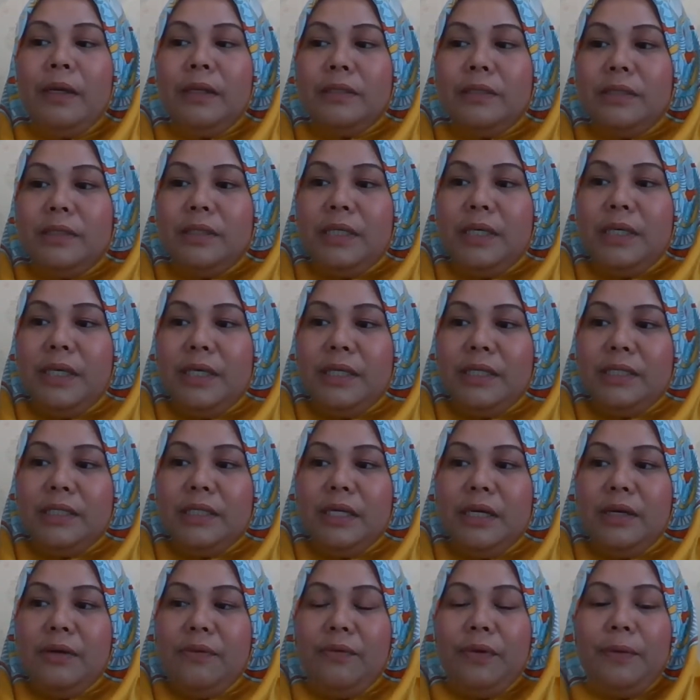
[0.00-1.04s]
This
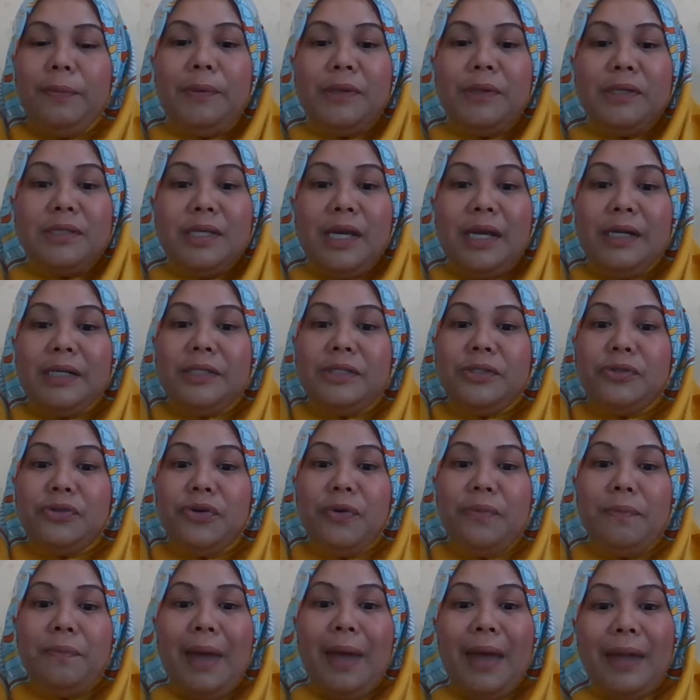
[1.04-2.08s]
represent a
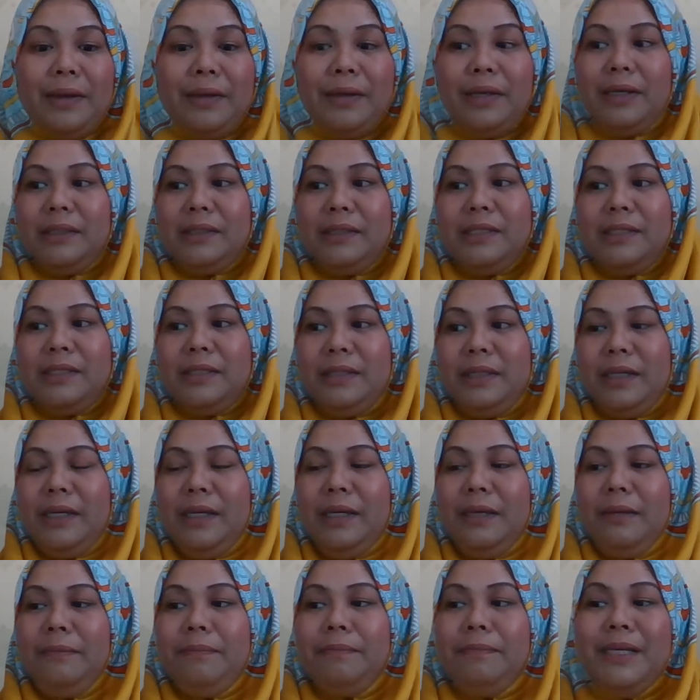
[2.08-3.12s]
tremendous
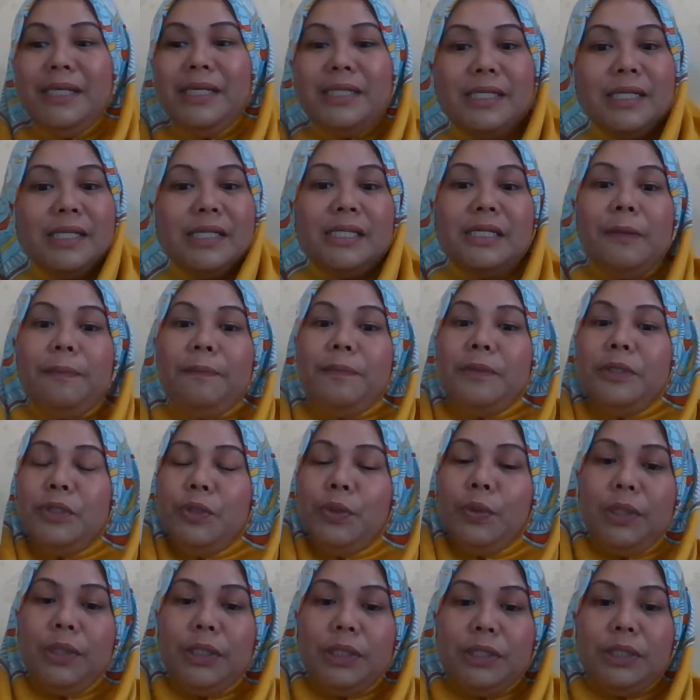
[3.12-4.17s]
business
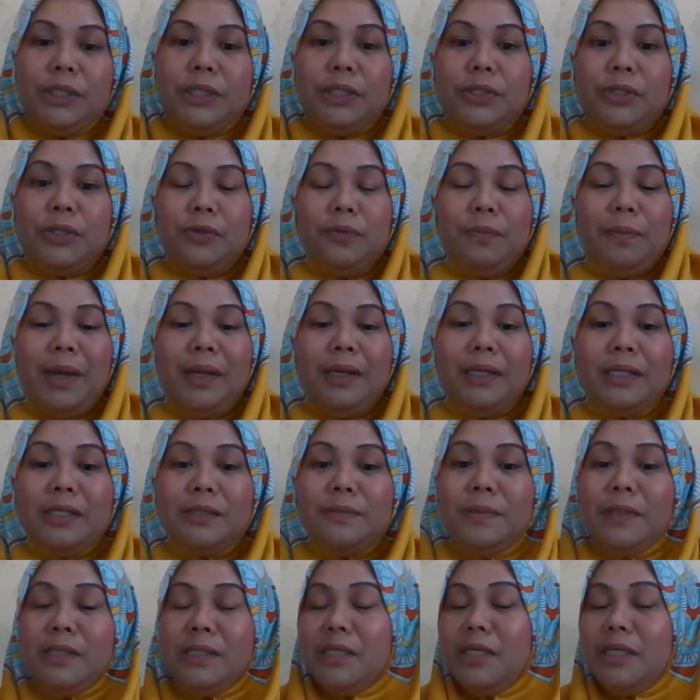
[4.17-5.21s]
opportunity. Tremendous
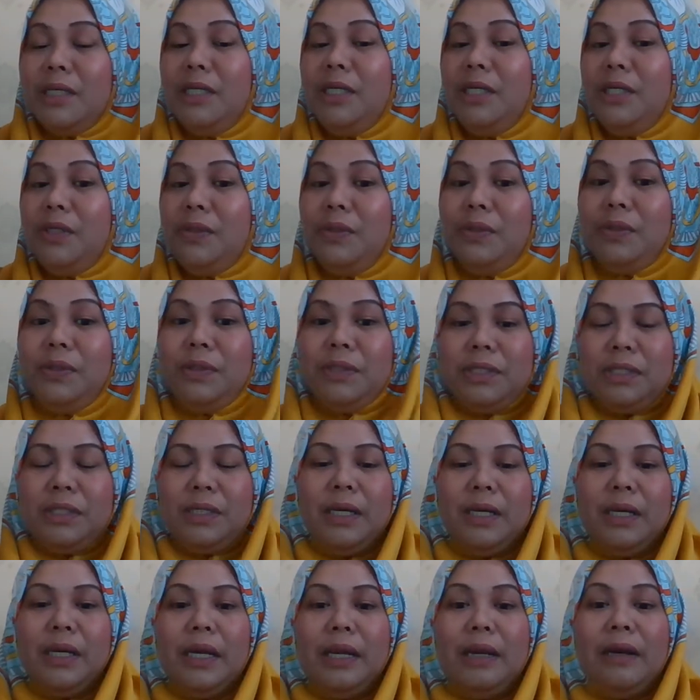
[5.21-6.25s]
means a huge,
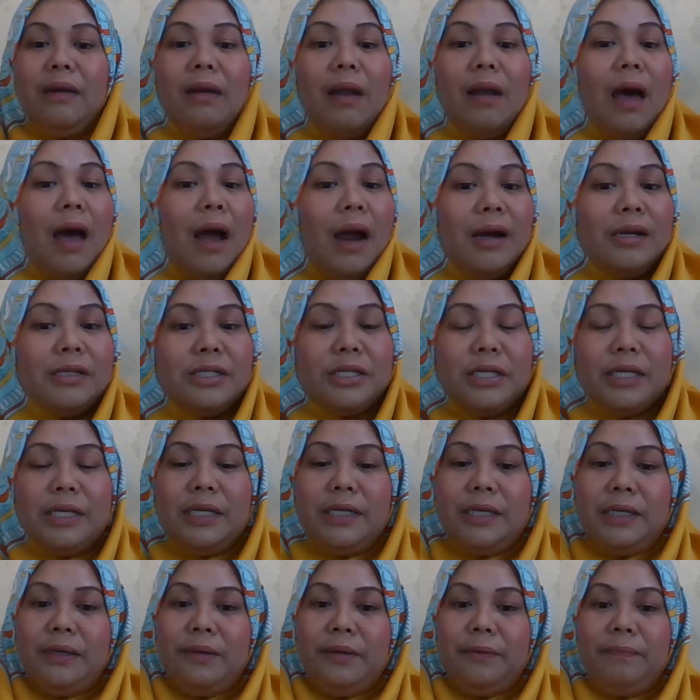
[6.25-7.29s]

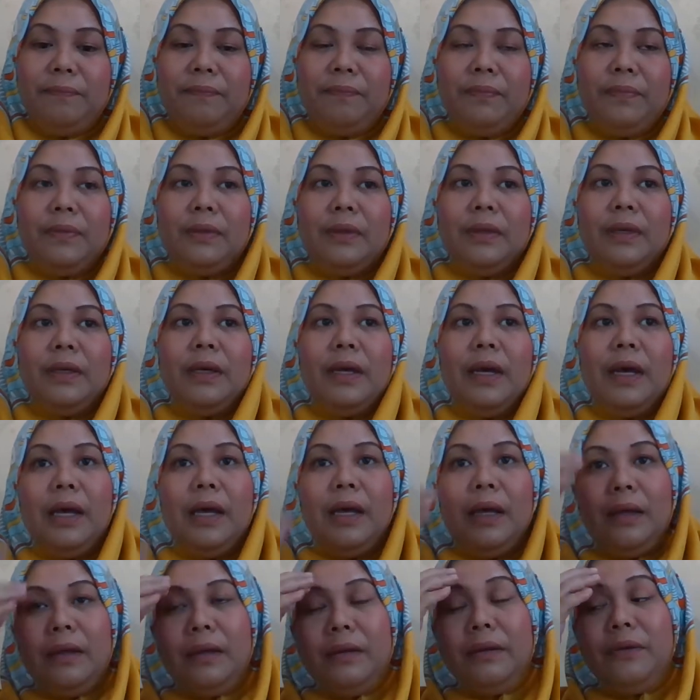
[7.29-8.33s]
largely
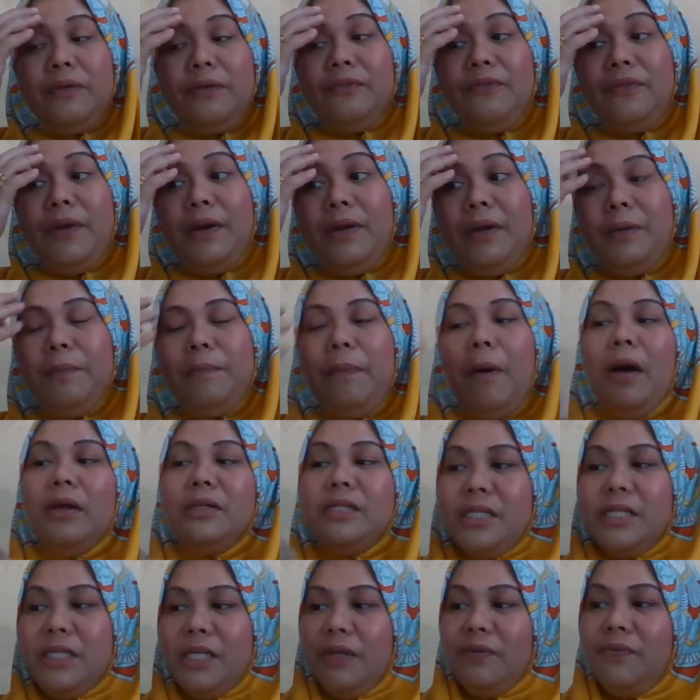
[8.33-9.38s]
a very
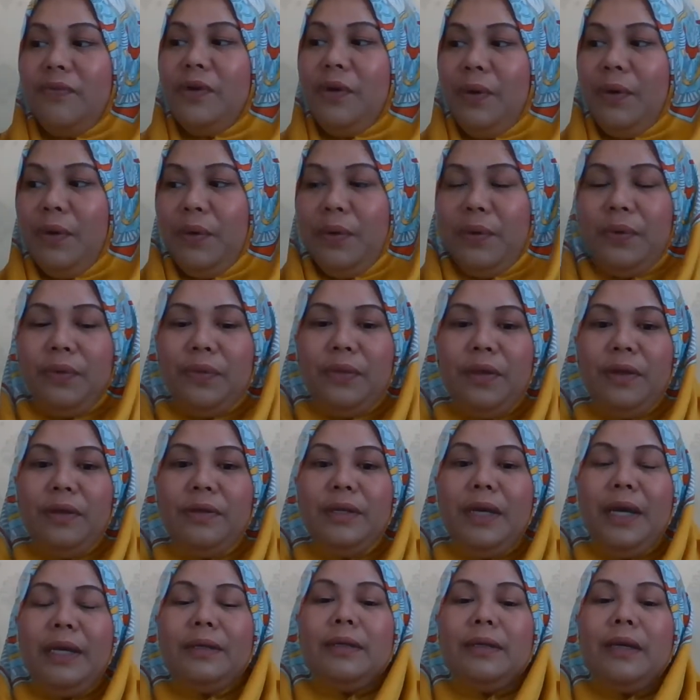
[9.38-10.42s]
positive growth
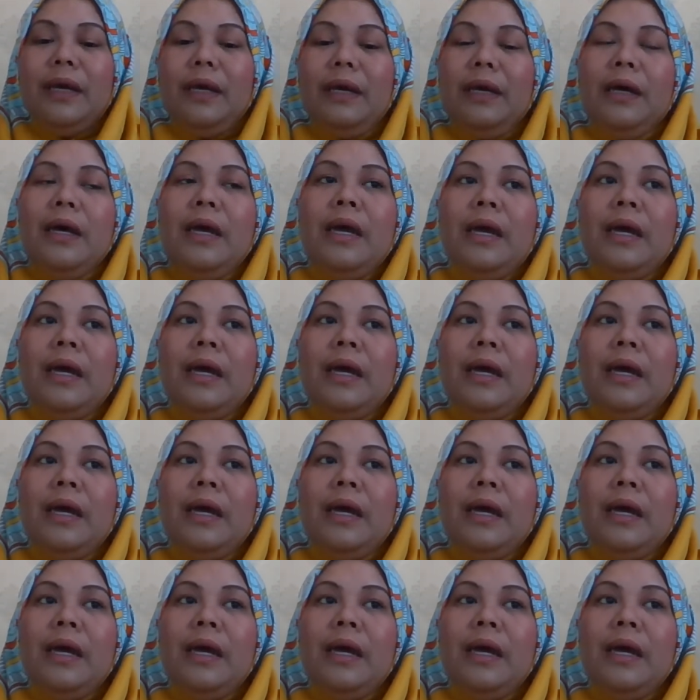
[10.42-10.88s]
that